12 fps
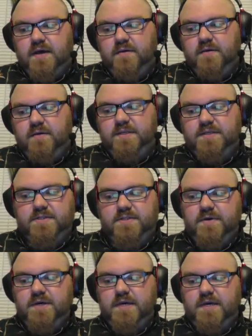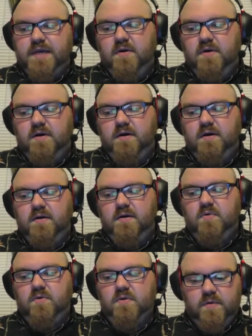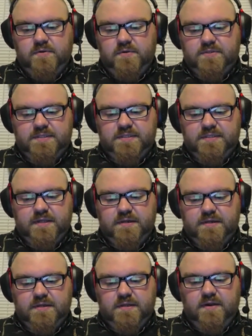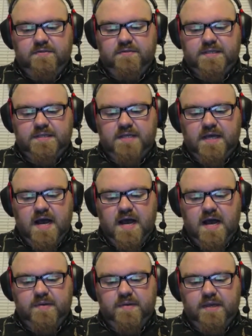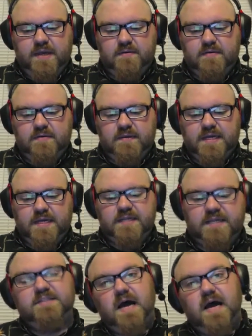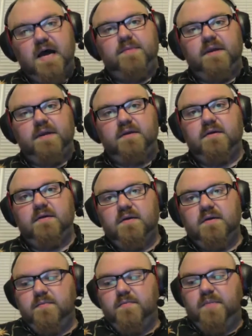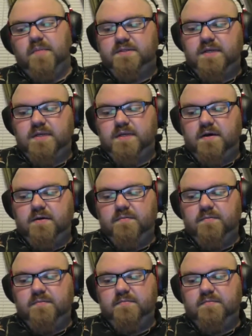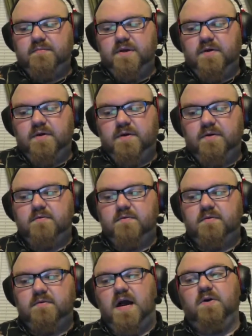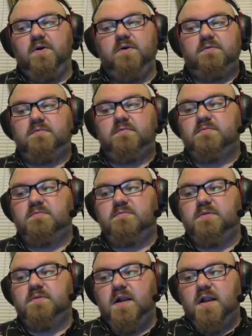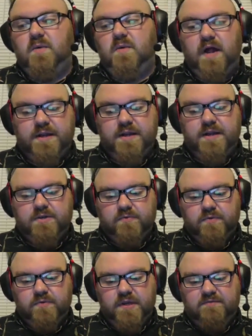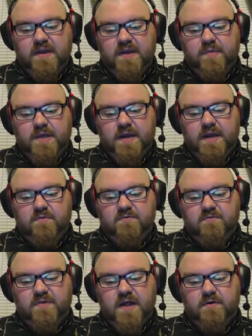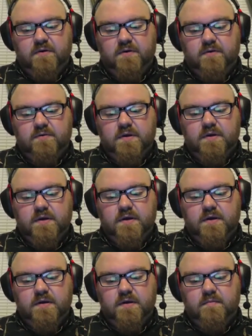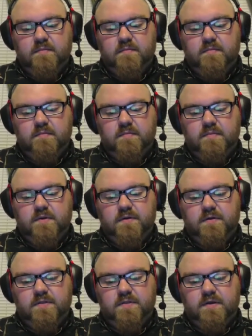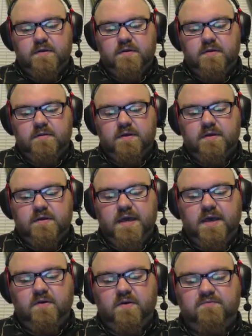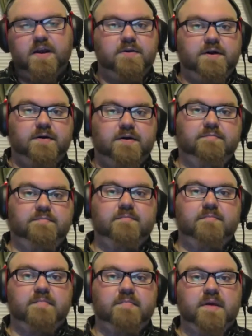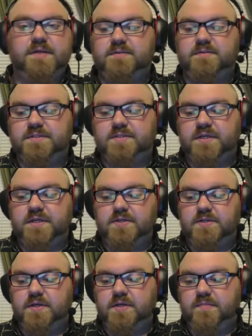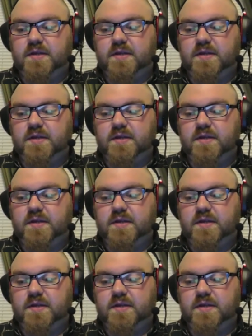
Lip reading: He's doing it more almost as a, I don't think it's a hobby. I guess it a hobby, but you know, I don't. While I do read Vape Pit, I don't follow you know, the Hellfire dumb maybe as much as I should, but